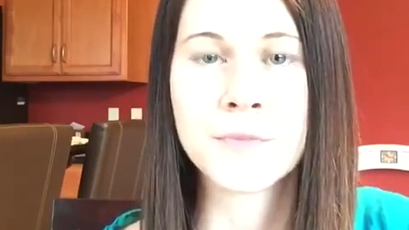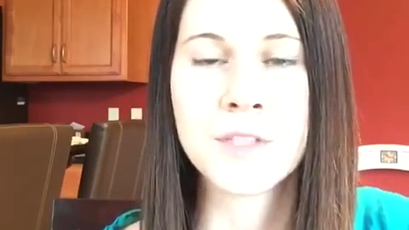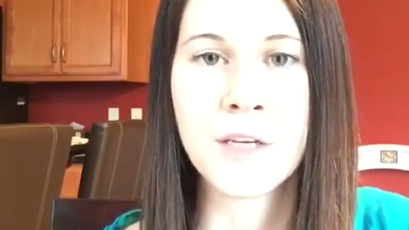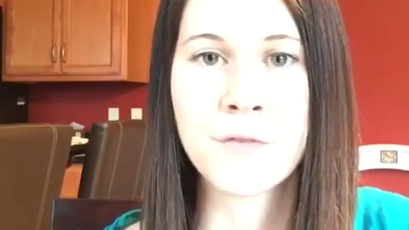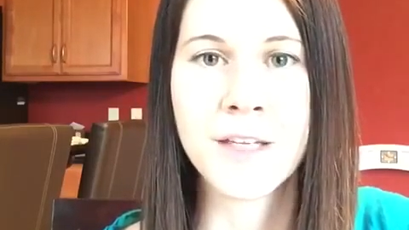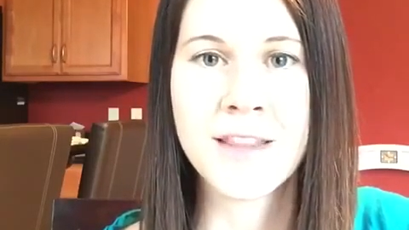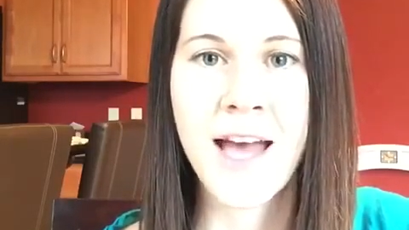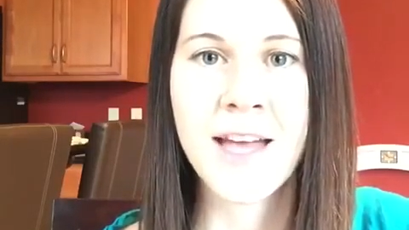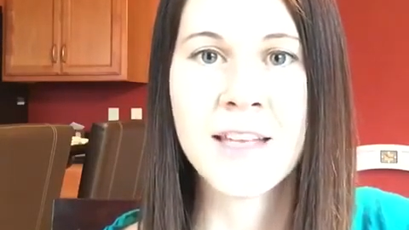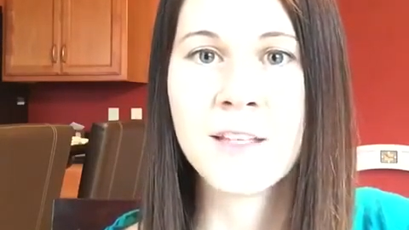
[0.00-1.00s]
stuff like
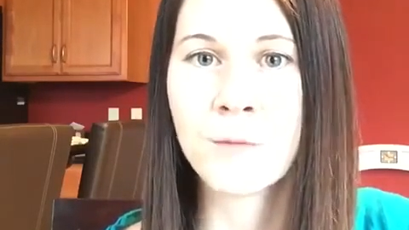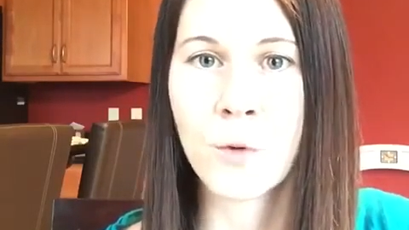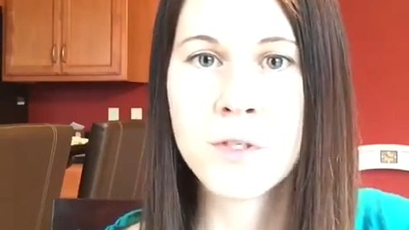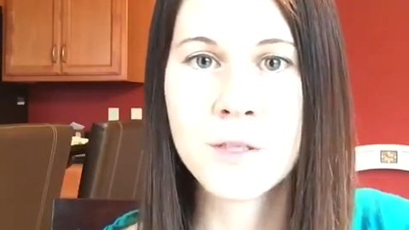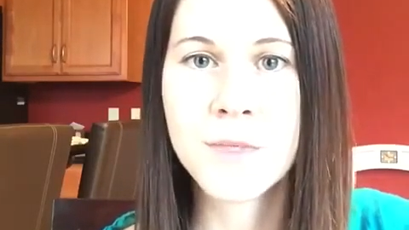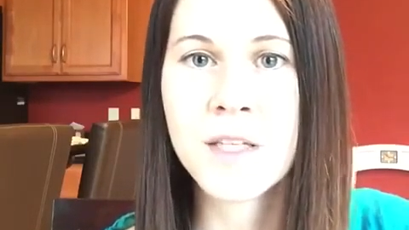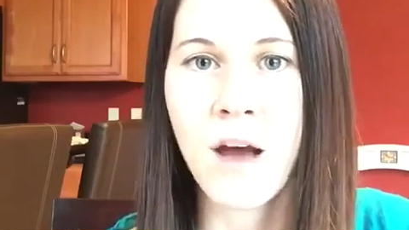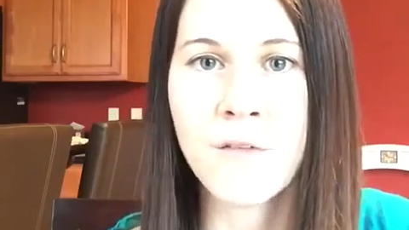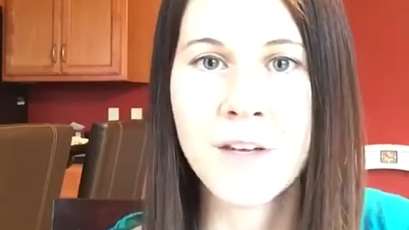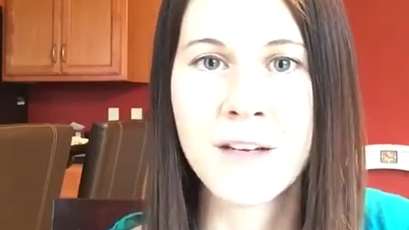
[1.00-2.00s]
that, and then roast them in
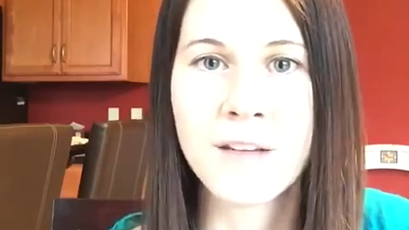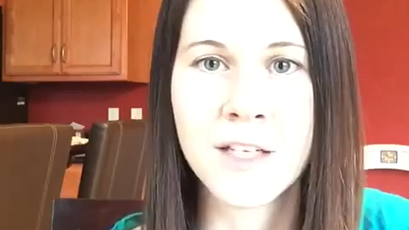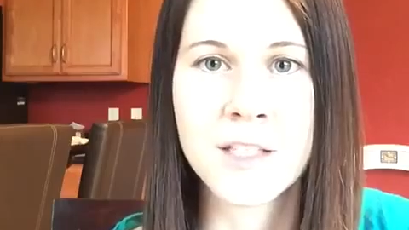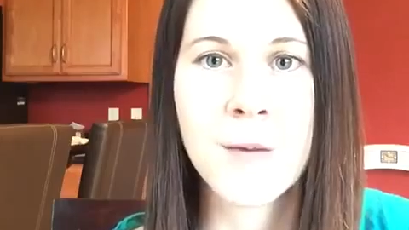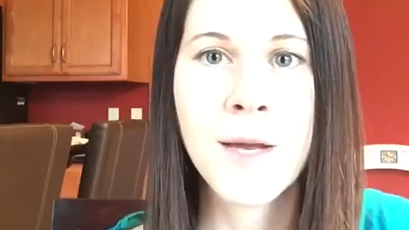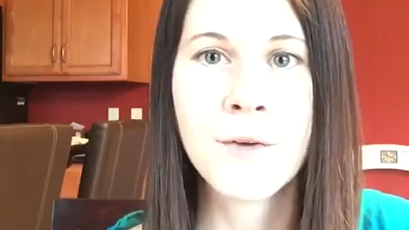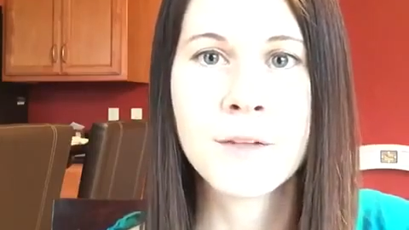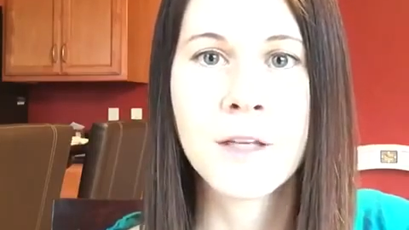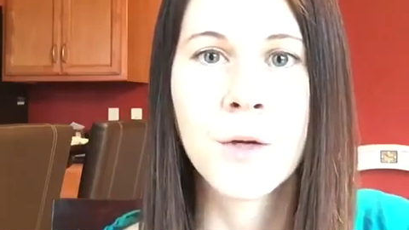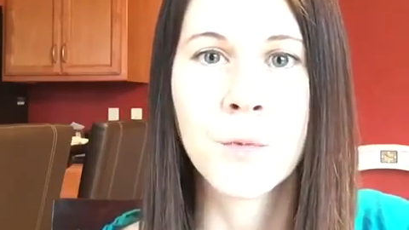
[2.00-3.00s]
the oven, and they come out
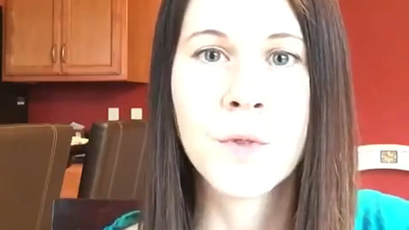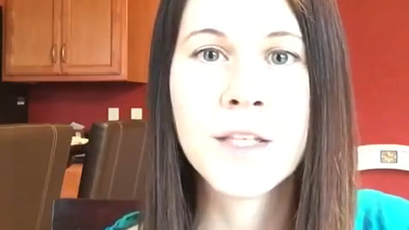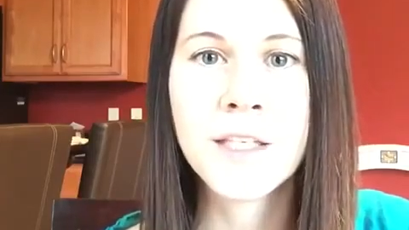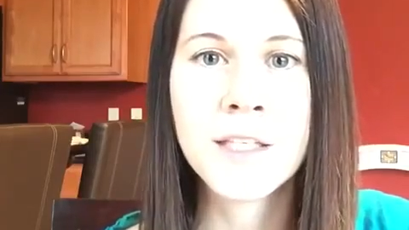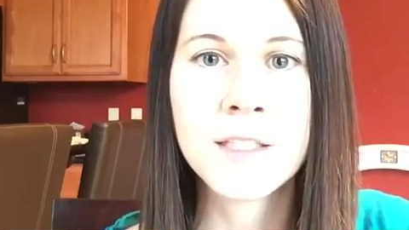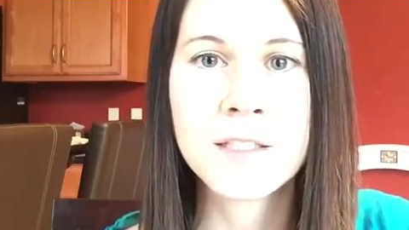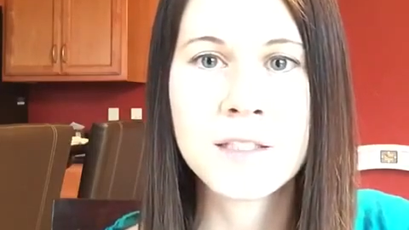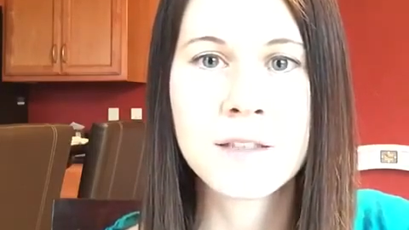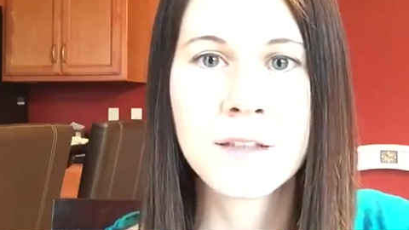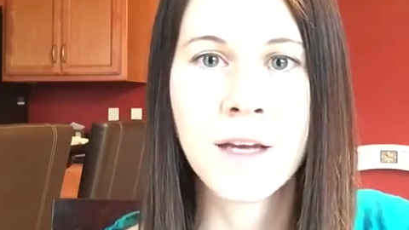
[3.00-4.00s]
really
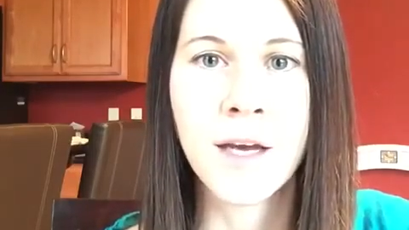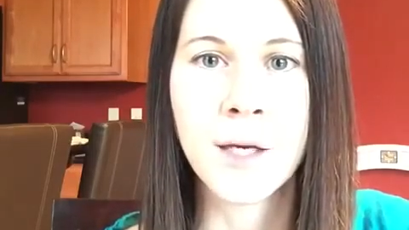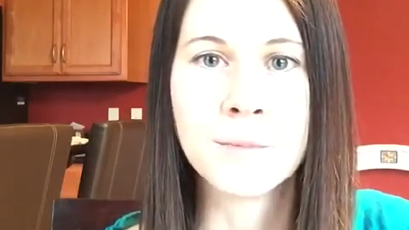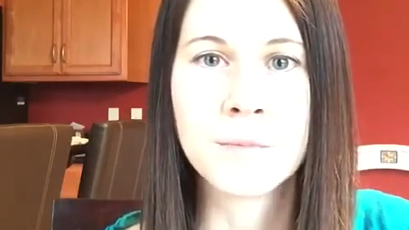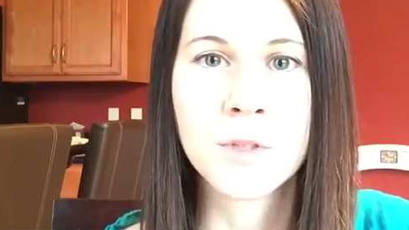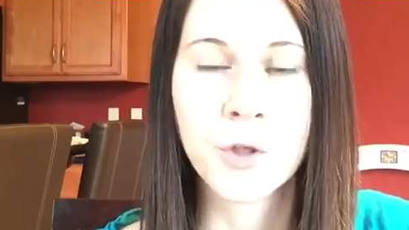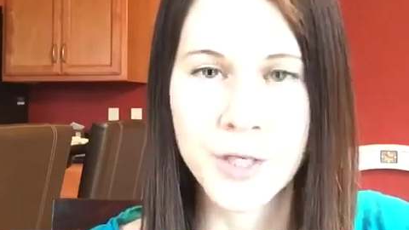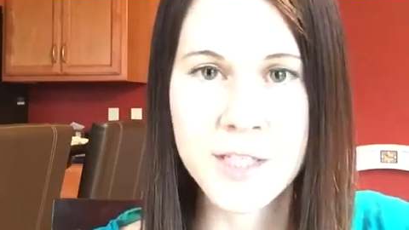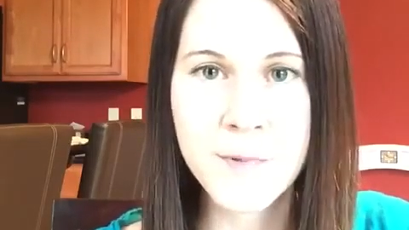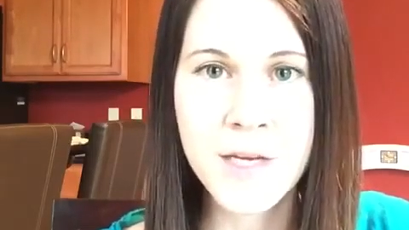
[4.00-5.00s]

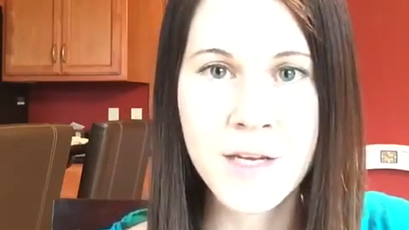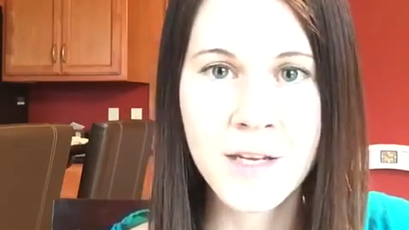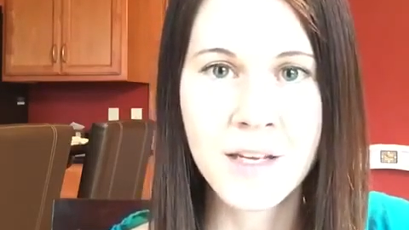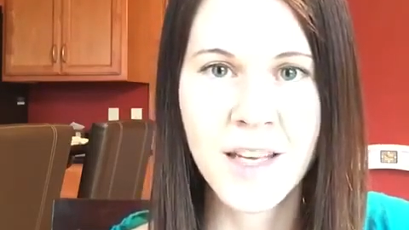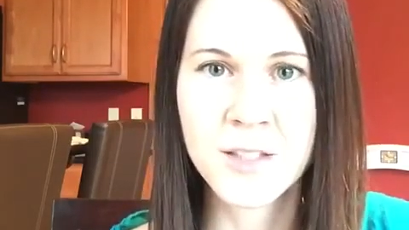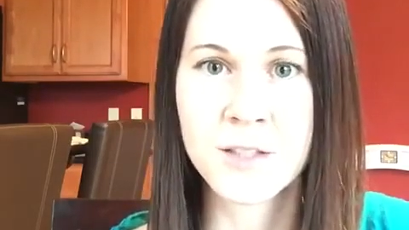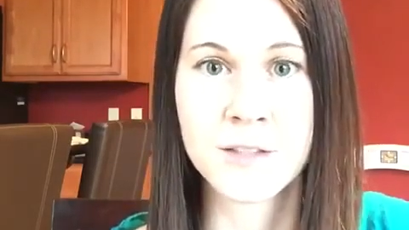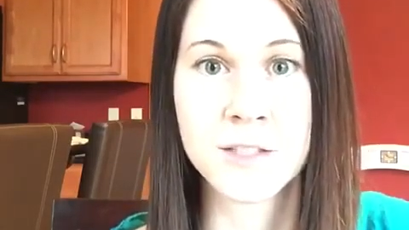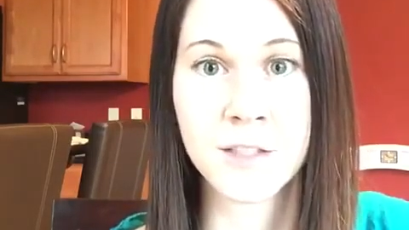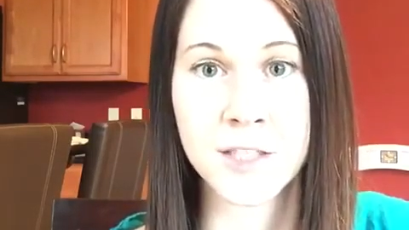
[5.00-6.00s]
crispy and
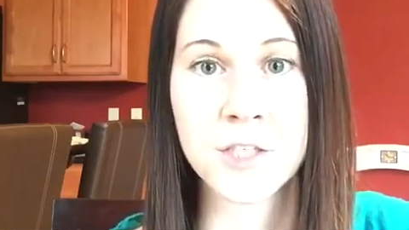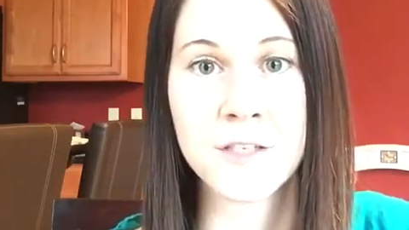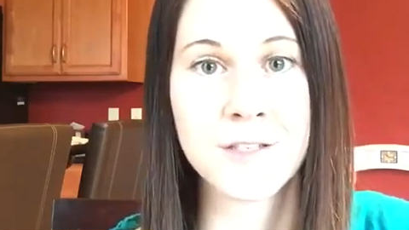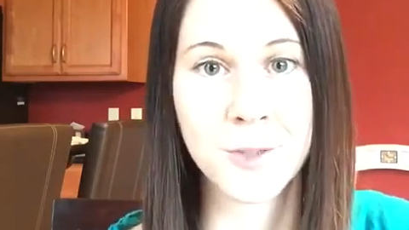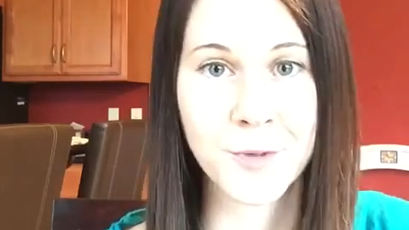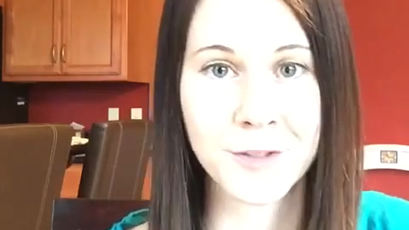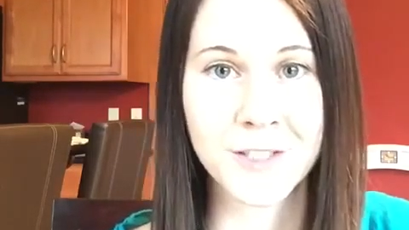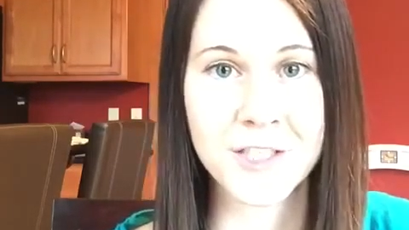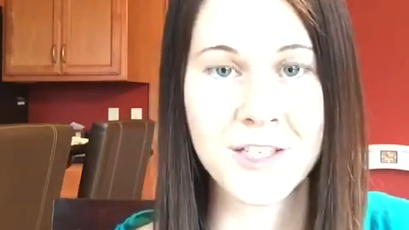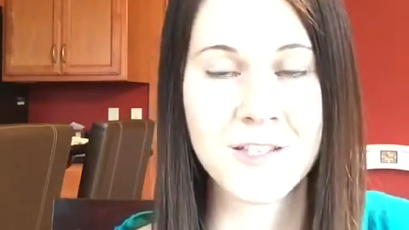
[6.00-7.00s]
delicious, super
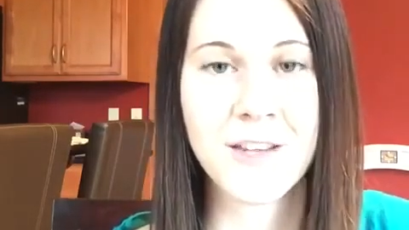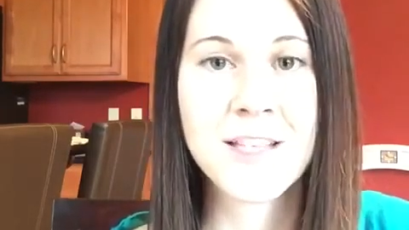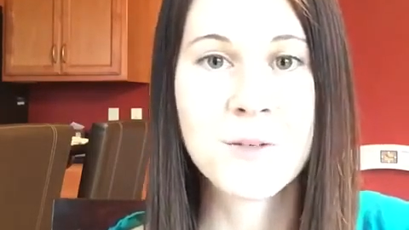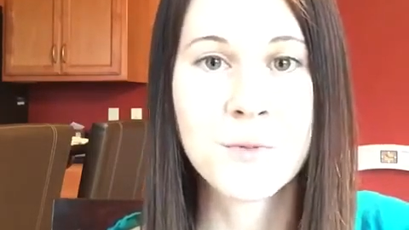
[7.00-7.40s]
delicious. So that's